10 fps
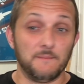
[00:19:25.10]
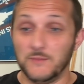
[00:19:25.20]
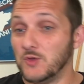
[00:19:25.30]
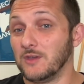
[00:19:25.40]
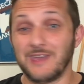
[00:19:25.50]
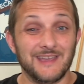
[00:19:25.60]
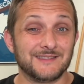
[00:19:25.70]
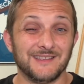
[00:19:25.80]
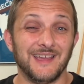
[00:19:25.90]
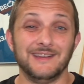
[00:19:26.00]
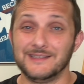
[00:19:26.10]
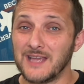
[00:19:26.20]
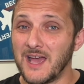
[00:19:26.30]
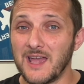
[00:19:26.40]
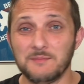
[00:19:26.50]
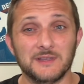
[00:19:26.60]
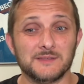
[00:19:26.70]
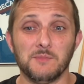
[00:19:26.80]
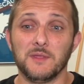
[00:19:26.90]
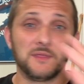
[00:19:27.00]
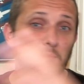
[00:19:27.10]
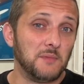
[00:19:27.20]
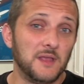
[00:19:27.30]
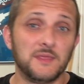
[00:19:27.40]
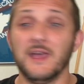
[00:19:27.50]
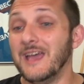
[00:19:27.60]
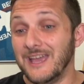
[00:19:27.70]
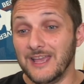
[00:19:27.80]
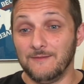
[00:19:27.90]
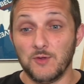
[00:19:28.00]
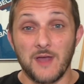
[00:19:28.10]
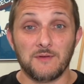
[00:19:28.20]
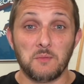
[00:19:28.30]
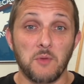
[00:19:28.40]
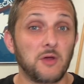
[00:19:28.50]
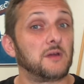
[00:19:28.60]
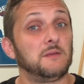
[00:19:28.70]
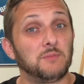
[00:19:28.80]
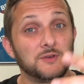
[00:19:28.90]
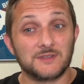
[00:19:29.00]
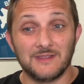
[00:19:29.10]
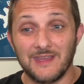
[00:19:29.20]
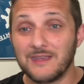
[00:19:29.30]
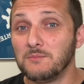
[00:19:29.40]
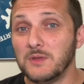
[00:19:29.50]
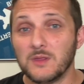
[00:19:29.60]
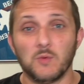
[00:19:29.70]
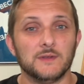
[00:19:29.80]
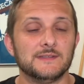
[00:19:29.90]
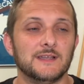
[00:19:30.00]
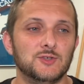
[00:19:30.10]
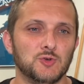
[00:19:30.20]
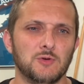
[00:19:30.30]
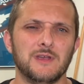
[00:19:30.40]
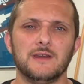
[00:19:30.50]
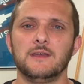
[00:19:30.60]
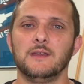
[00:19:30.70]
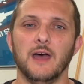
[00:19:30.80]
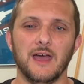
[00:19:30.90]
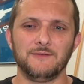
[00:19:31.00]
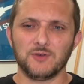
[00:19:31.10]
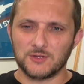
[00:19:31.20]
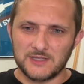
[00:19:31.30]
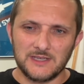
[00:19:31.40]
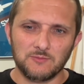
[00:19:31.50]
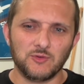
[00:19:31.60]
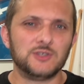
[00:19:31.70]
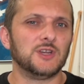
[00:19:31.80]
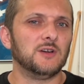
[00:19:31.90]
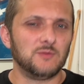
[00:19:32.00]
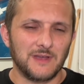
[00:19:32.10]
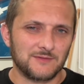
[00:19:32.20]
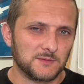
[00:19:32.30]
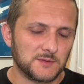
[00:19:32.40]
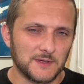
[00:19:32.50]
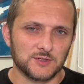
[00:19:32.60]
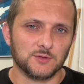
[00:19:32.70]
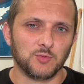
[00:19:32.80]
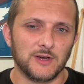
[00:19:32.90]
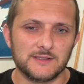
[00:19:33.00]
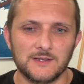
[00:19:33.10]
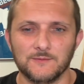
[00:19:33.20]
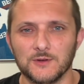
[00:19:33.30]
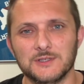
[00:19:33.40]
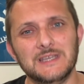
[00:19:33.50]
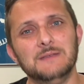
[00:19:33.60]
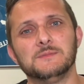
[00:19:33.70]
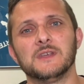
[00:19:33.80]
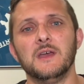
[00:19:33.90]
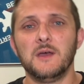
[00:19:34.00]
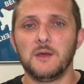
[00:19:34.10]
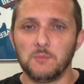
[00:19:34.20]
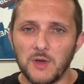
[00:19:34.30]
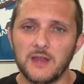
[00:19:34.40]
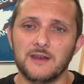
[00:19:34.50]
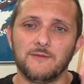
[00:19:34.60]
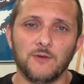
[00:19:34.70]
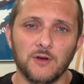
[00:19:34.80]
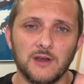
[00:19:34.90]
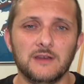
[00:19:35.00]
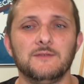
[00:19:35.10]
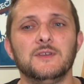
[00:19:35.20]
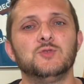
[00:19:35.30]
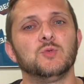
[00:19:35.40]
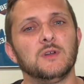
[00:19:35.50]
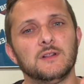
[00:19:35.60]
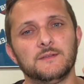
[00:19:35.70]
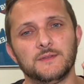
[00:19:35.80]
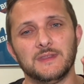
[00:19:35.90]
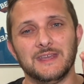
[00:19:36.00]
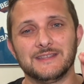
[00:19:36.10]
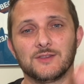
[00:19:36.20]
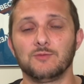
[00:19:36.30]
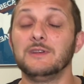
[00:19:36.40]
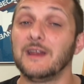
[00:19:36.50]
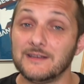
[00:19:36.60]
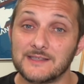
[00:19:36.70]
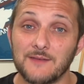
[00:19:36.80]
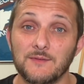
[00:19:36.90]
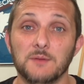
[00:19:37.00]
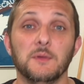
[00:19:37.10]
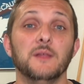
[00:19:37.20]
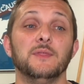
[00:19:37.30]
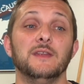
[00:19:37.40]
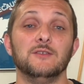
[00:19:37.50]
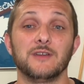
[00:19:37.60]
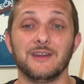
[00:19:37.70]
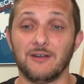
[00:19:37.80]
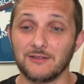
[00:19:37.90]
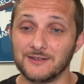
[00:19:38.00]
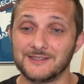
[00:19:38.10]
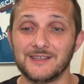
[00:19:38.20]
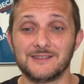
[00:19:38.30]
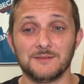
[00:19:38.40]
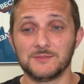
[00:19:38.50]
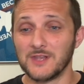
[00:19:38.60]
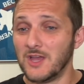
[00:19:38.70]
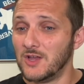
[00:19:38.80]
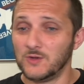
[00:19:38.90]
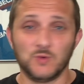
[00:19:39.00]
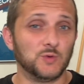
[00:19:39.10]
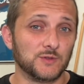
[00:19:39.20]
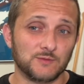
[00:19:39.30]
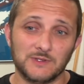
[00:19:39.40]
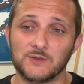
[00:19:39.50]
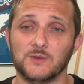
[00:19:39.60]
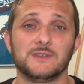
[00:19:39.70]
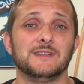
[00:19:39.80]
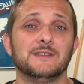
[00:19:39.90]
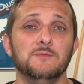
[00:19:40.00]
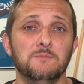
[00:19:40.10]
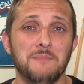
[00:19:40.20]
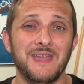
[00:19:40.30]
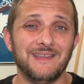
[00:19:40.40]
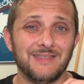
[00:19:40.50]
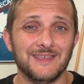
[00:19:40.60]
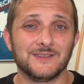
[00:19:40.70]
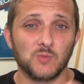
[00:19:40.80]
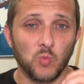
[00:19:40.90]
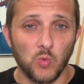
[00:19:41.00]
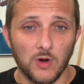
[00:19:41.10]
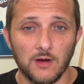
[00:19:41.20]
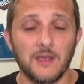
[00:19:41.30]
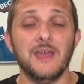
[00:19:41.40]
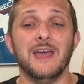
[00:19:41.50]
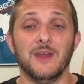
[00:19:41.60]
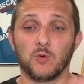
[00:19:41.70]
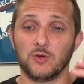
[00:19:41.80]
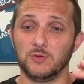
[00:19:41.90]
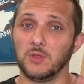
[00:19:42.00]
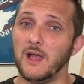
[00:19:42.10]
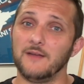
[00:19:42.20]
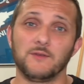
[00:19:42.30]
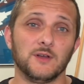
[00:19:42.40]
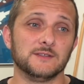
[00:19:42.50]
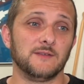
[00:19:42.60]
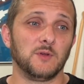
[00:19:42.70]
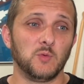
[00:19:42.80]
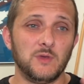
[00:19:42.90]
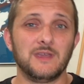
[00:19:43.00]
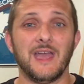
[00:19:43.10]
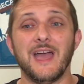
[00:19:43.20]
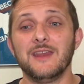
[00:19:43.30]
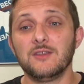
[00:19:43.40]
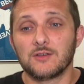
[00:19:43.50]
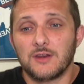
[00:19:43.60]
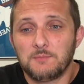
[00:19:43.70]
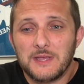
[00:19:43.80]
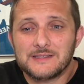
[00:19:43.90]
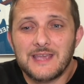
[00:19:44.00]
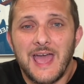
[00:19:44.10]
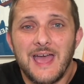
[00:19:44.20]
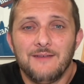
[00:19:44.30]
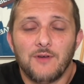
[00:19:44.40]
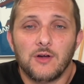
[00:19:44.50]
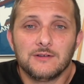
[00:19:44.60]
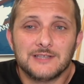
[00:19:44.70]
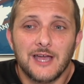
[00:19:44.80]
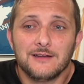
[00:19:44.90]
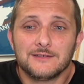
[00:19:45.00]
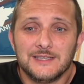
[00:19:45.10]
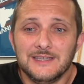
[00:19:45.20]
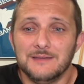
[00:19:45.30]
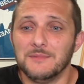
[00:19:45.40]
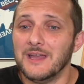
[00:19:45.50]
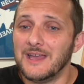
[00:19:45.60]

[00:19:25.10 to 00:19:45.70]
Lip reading: You can cancel anytime. It's month to month. If you have a marketing person, they can be the ones that join. If you're a team, reach out. We have some special pricing for teams. But for an individual, it's $397 a month, and you'll get all our systems, tools, resources to make this work. And we're going to do live calls every week. And you're going to basically have our entire team